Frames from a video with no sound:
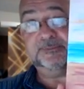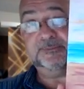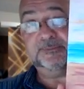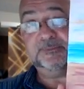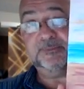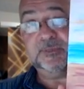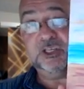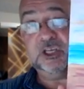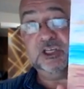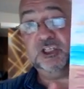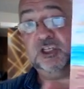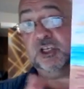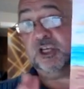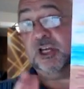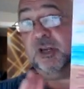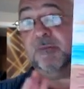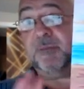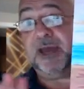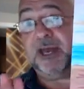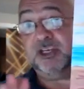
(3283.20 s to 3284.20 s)
As you can
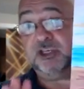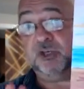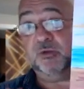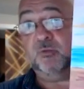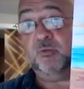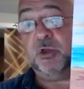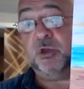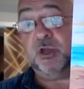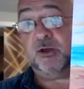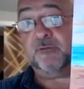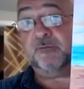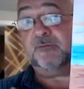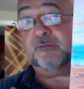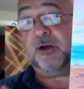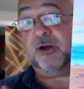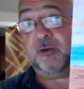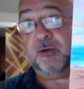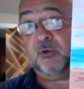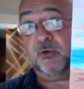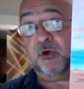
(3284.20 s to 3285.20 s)
imagine, we are far
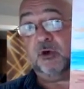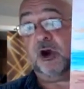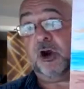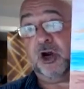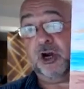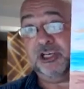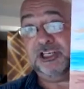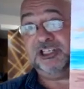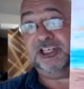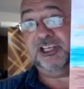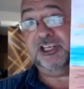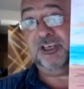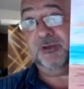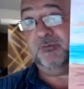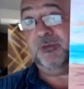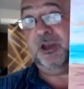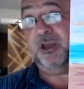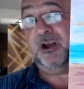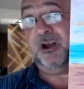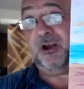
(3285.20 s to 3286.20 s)
more artsy than we
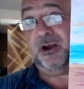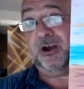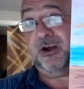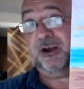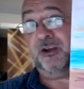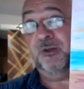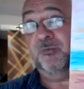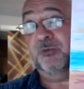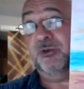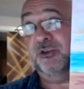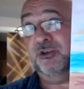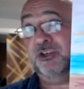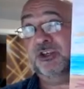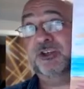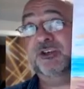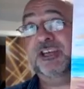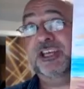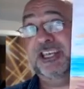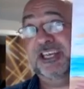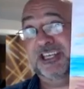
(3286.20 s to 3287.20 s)
are computery.
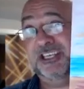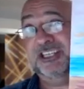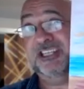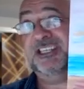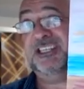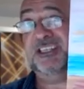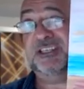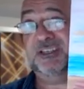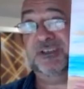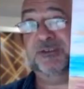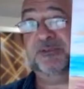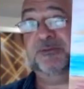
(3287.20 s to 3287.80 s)
So,